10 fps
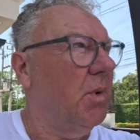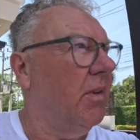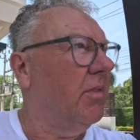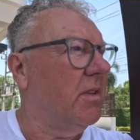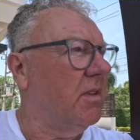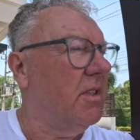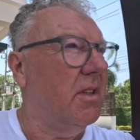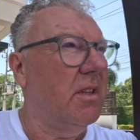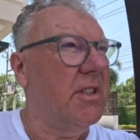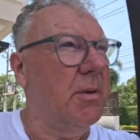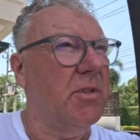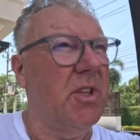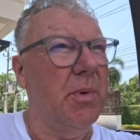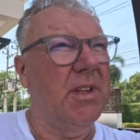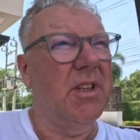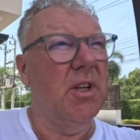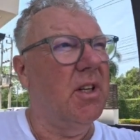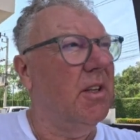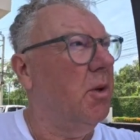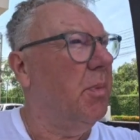one seems to be a little, a
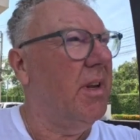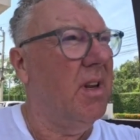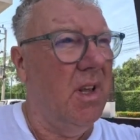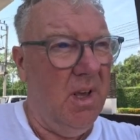little bit,